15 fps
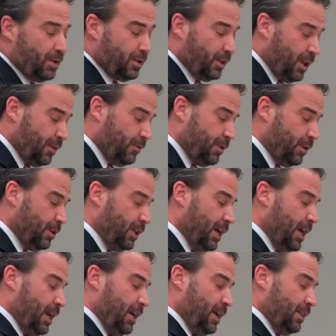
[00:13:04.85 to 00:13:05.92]
West
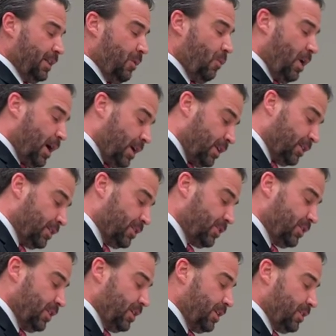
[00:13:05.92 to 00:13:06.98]
Glenville. They want to
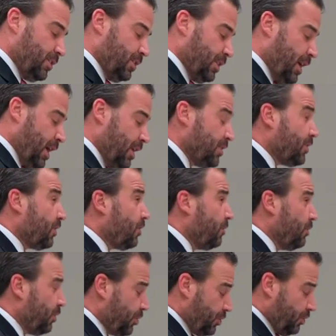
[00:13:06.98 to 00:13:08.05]
see us enhance our
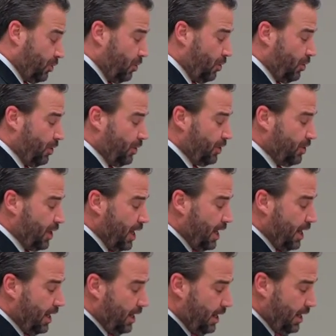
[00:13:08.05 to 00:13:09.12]
commercial corridors,
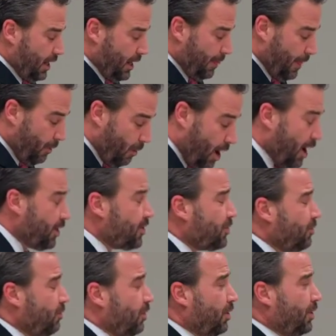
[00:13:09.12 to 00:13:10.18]
and they want
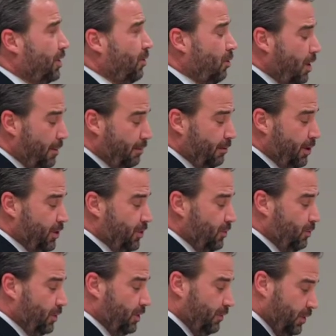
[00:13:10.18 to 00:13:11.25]
us to work in
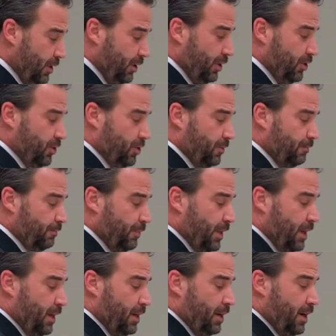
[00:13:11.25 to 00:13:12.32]
cooperation with the village.
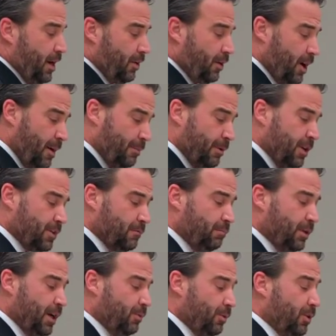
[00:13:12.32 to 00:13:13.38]
Our comprehensive
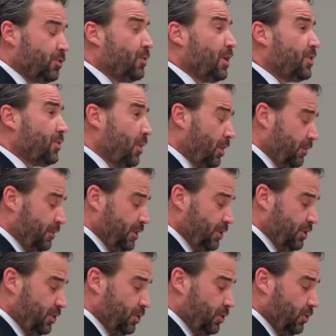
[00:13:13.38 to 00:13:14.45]
plan will address all of
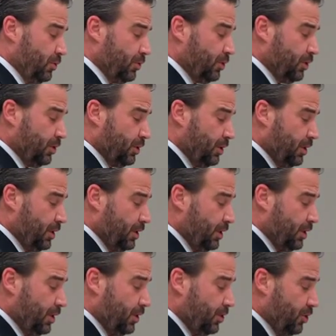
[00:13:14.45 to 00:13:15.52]
these issues
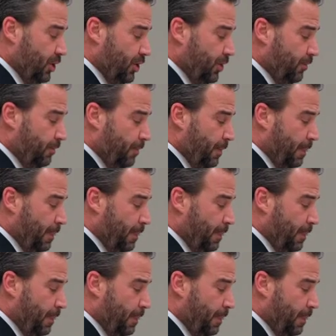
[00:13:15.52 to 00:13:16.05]
this year.